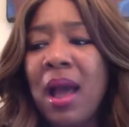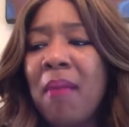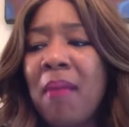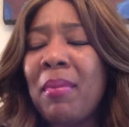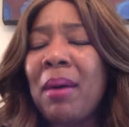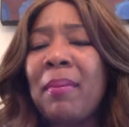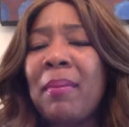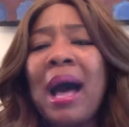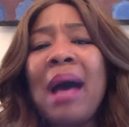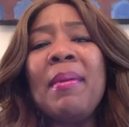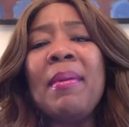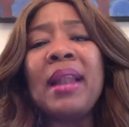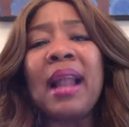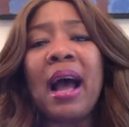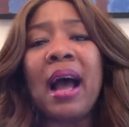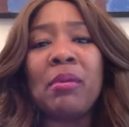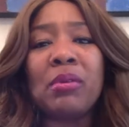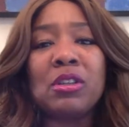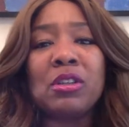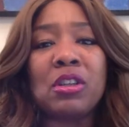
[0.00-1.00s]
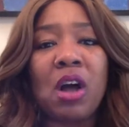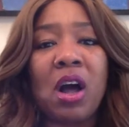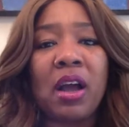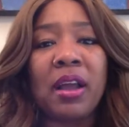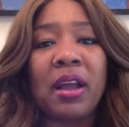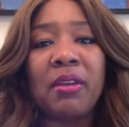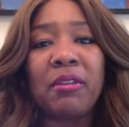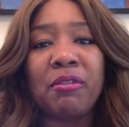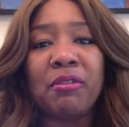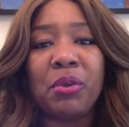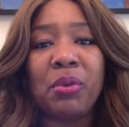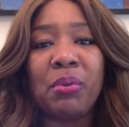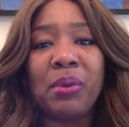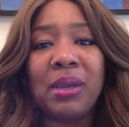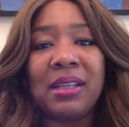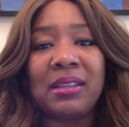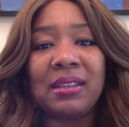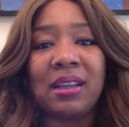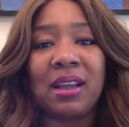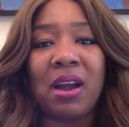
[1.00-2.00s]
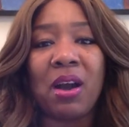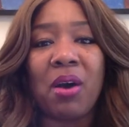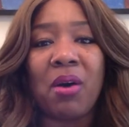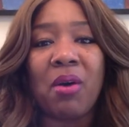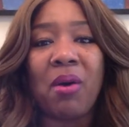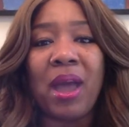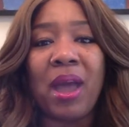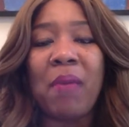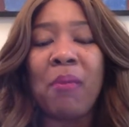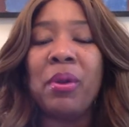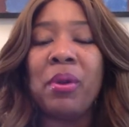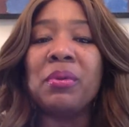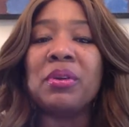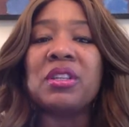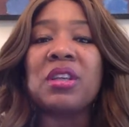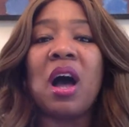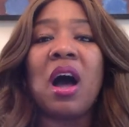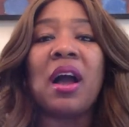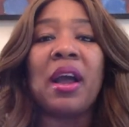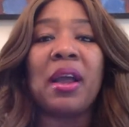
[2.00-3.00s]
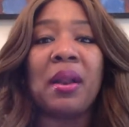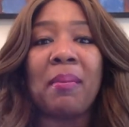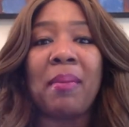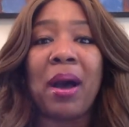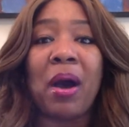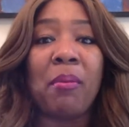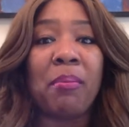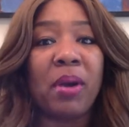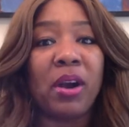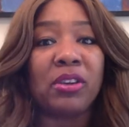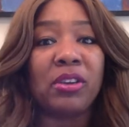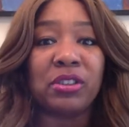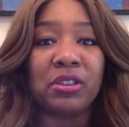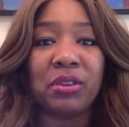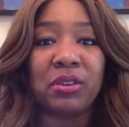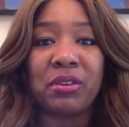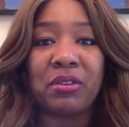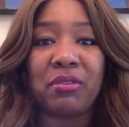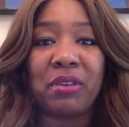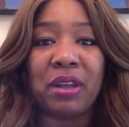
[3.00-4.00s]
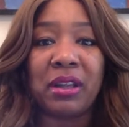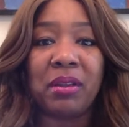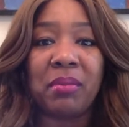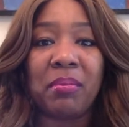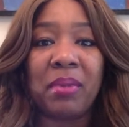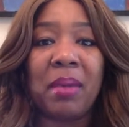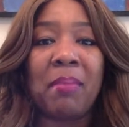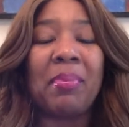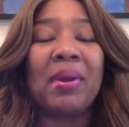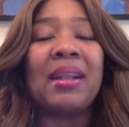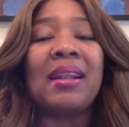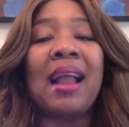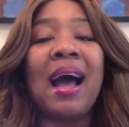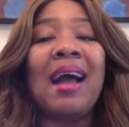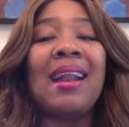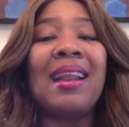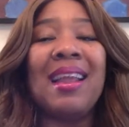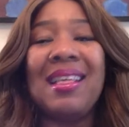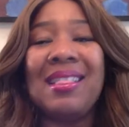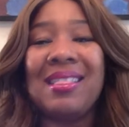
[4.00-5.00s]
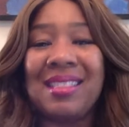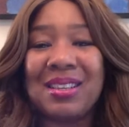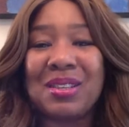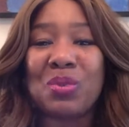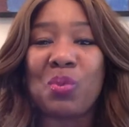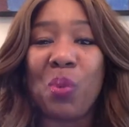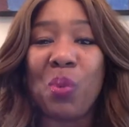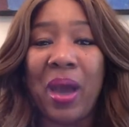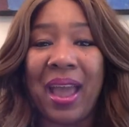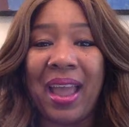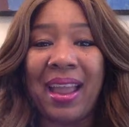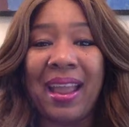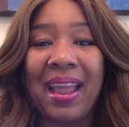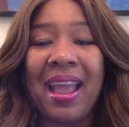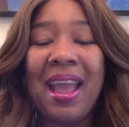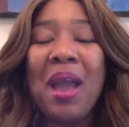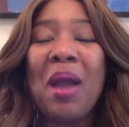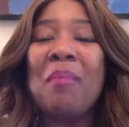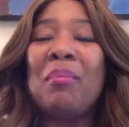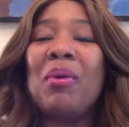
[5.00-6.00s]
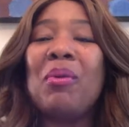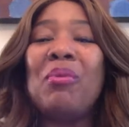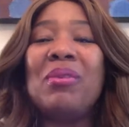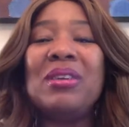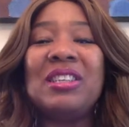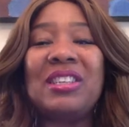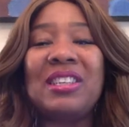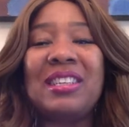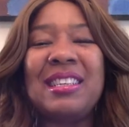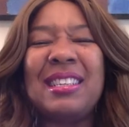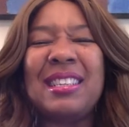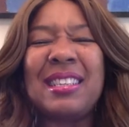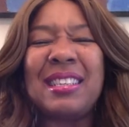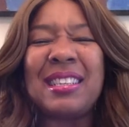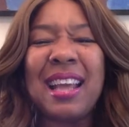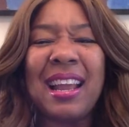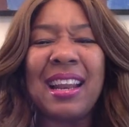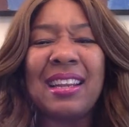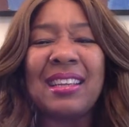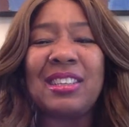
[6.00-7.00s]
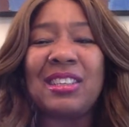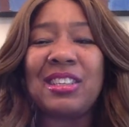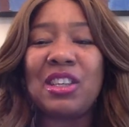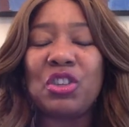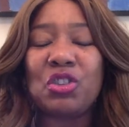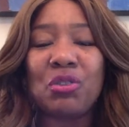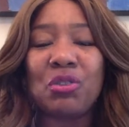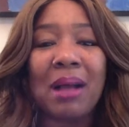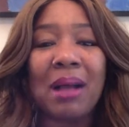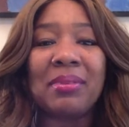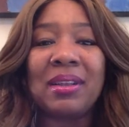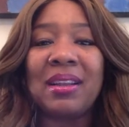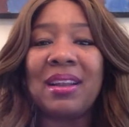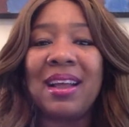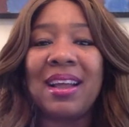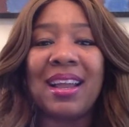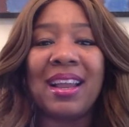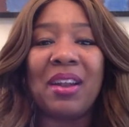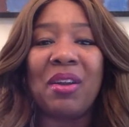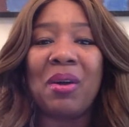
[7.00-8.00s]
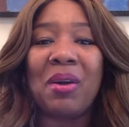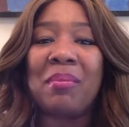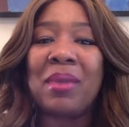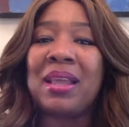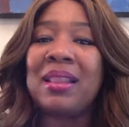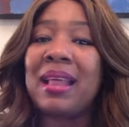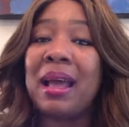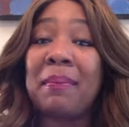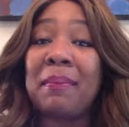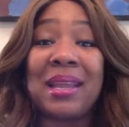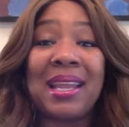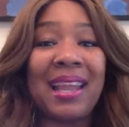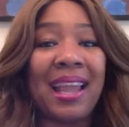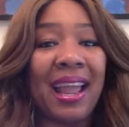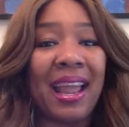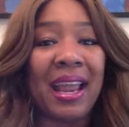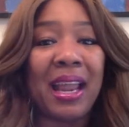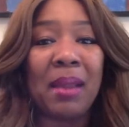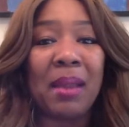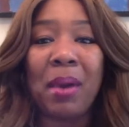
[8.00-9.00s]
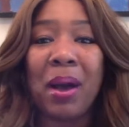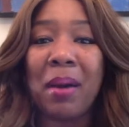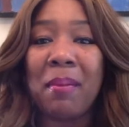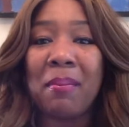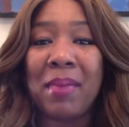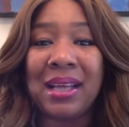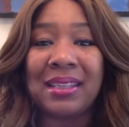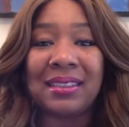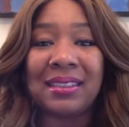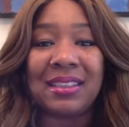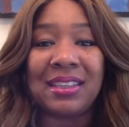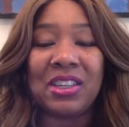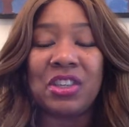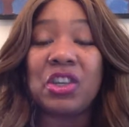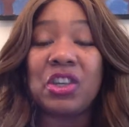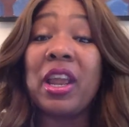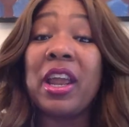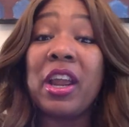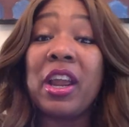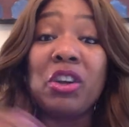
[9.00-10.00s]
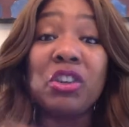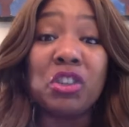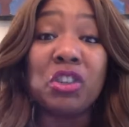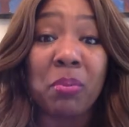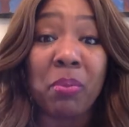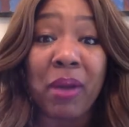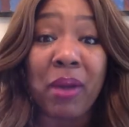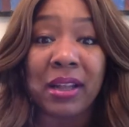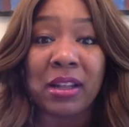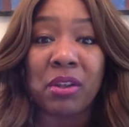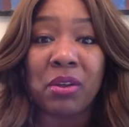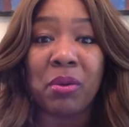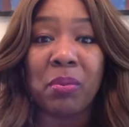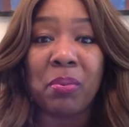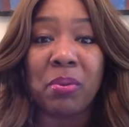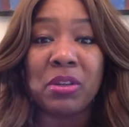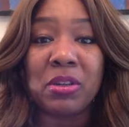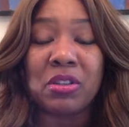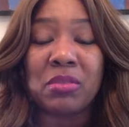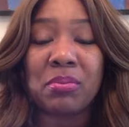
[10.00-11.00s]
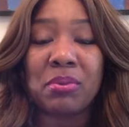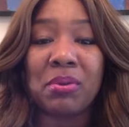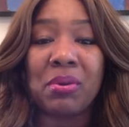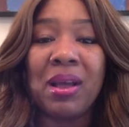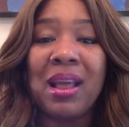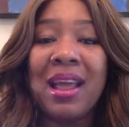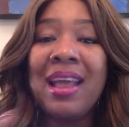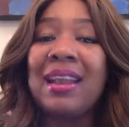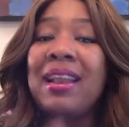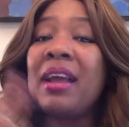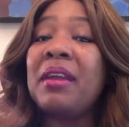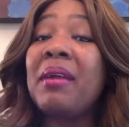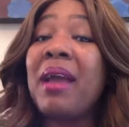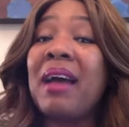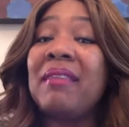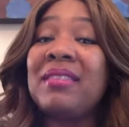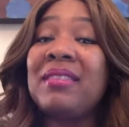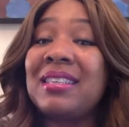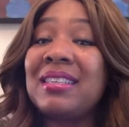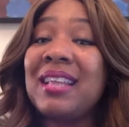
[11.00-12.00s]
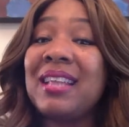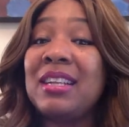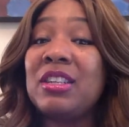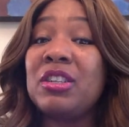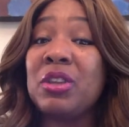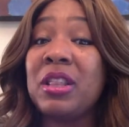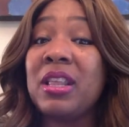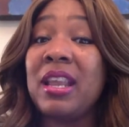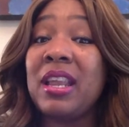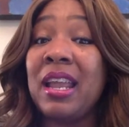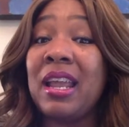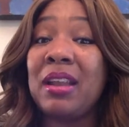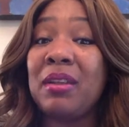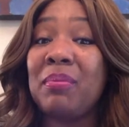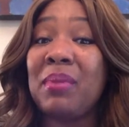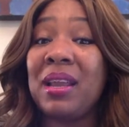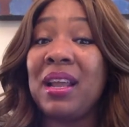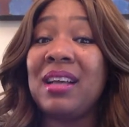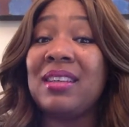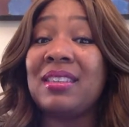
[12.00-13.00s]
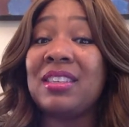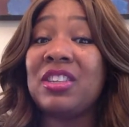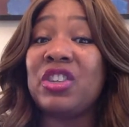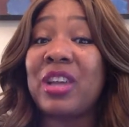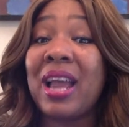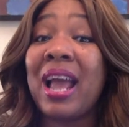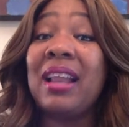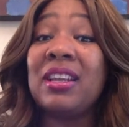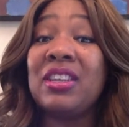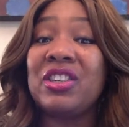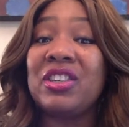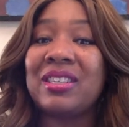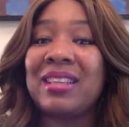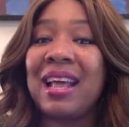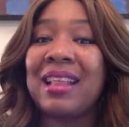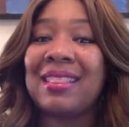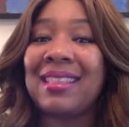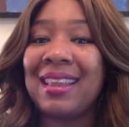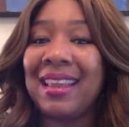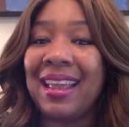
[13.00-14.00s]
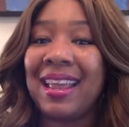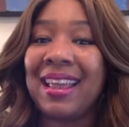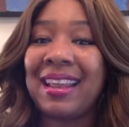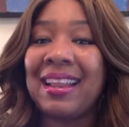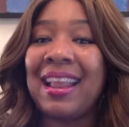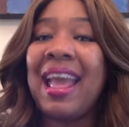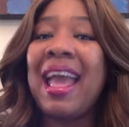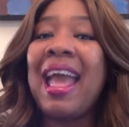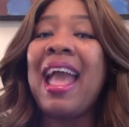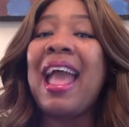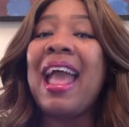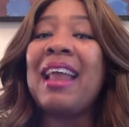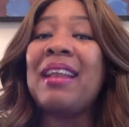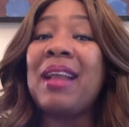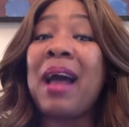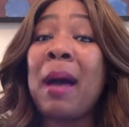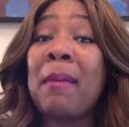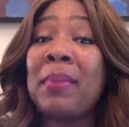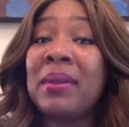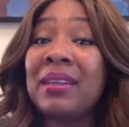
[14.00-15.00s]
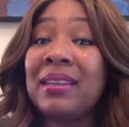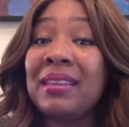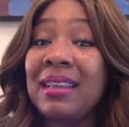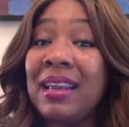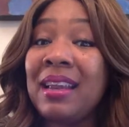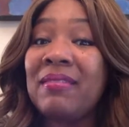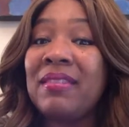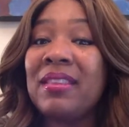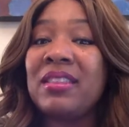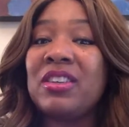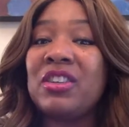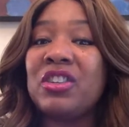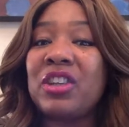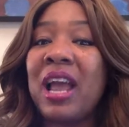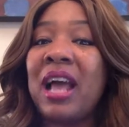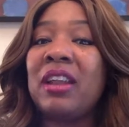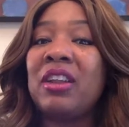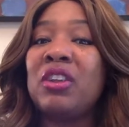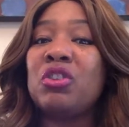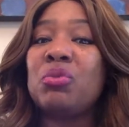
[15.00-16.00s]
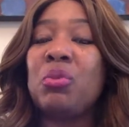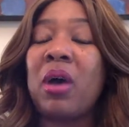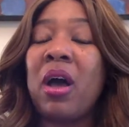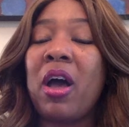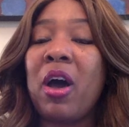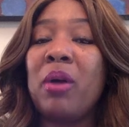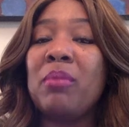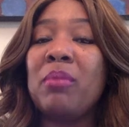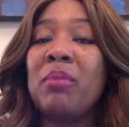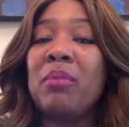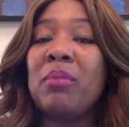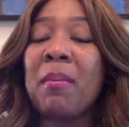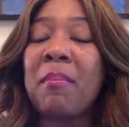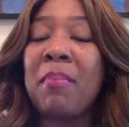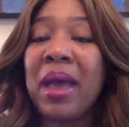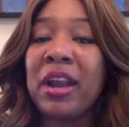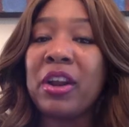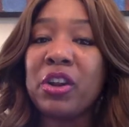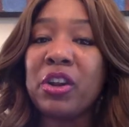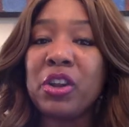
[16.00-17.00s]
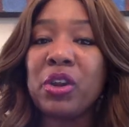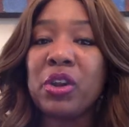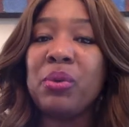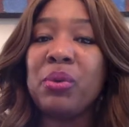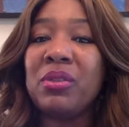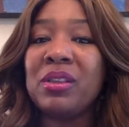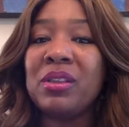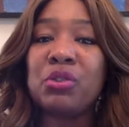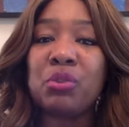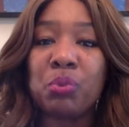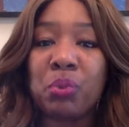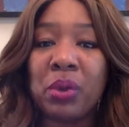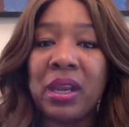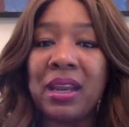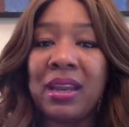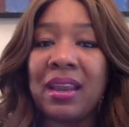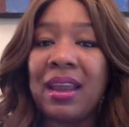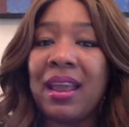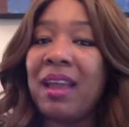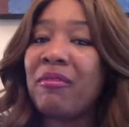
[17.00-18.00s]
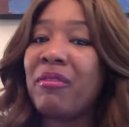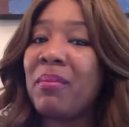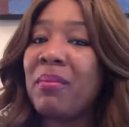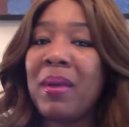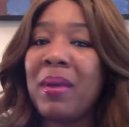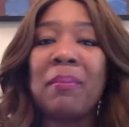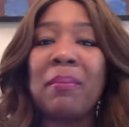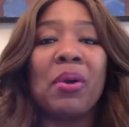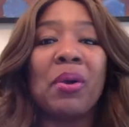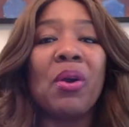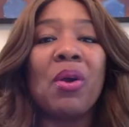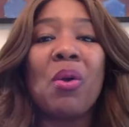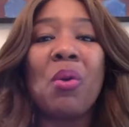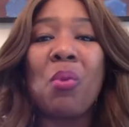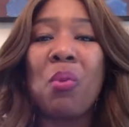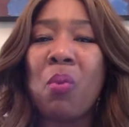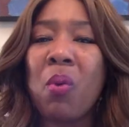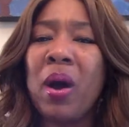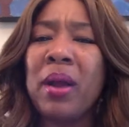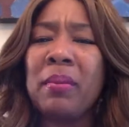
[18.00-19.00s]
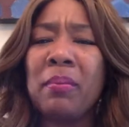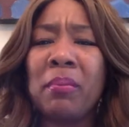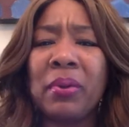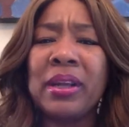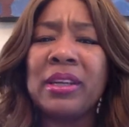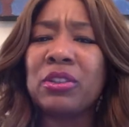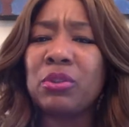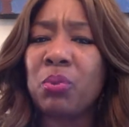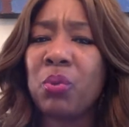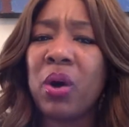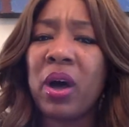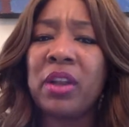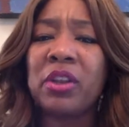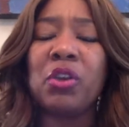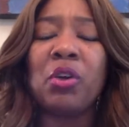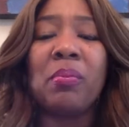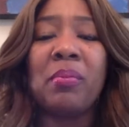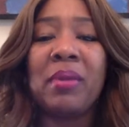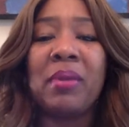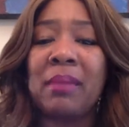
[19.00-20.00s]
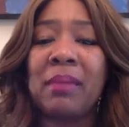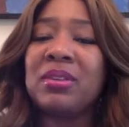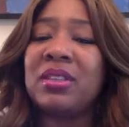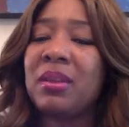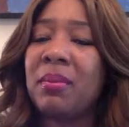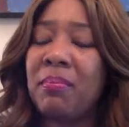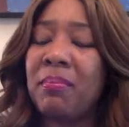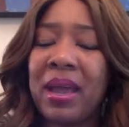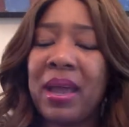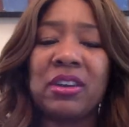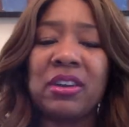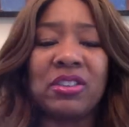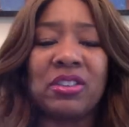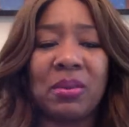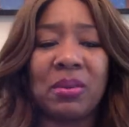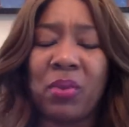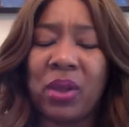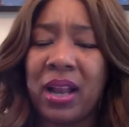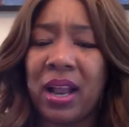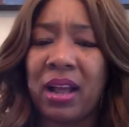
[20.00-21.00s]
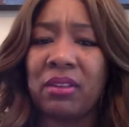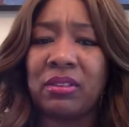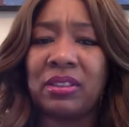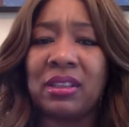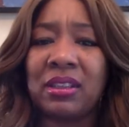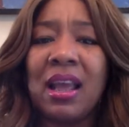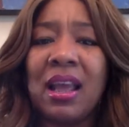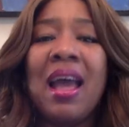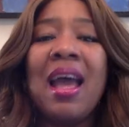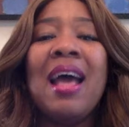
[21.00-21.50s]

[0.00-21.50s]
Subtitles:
My mom and I were talking a few weeks ago, and we were talking about personal development, but not in this way. But when she said it, she dropped a nugget on me that became a message. Here's your practical principle. Now, you have to stay to the end, because the challenge is at the end, and I believe that the challenge will help to better you this week. And remember, one brings one. You'll be able to better someone else.